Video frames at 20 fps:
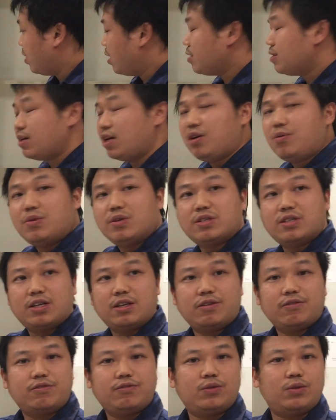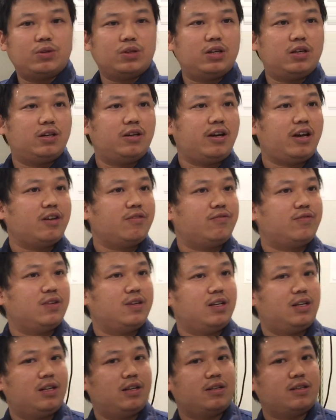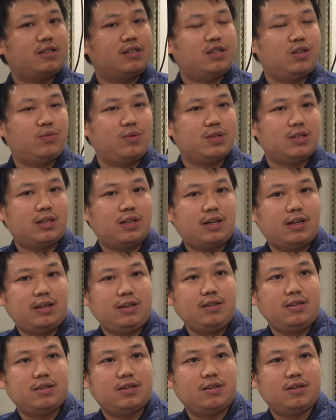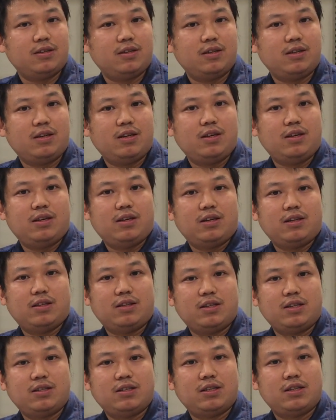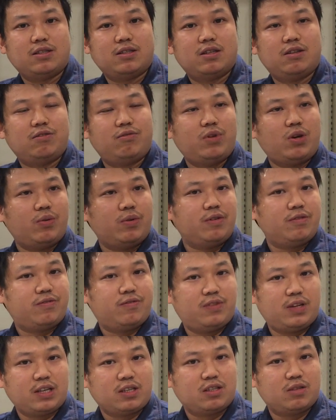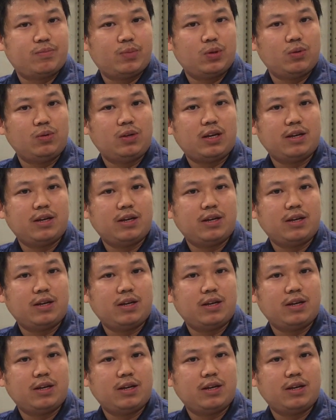that's everything for the Effilux series light. This is a very flexible